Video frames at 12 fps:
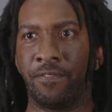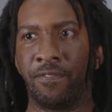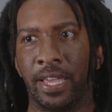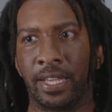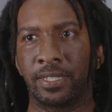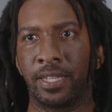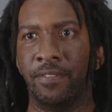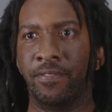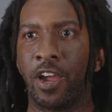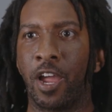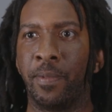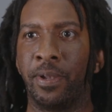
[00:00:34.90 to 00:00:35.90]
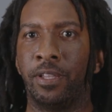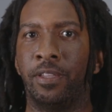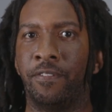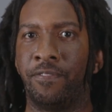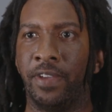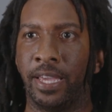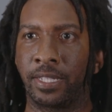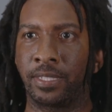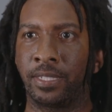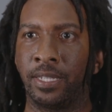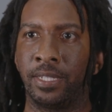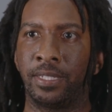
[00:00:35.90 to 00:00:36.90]
effects, environmental
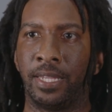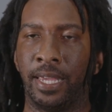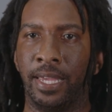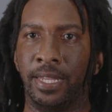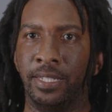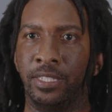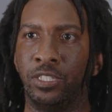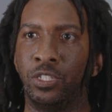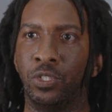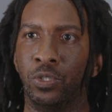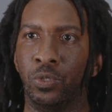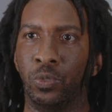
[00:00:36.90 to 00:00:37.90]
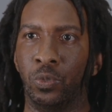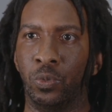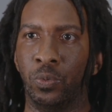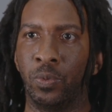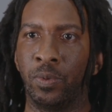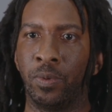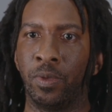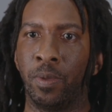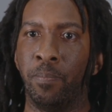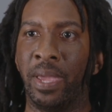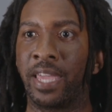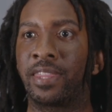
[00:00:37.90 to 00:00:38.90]
effects, tend to
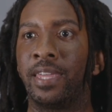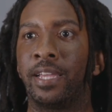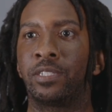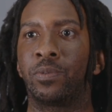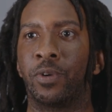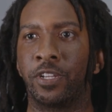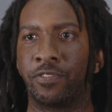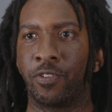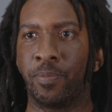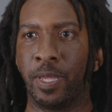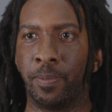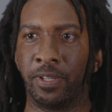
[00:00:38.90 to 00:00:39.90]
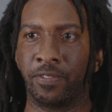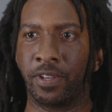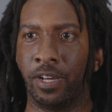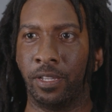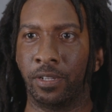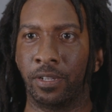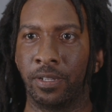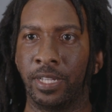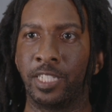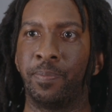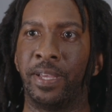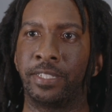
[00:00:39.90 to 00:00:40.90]
make things worse for people of color,
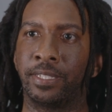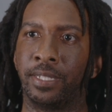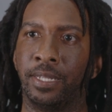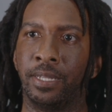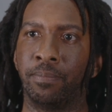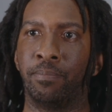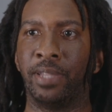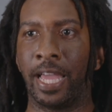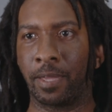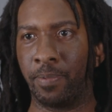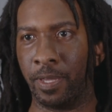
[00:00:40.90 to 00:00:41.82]
especially Black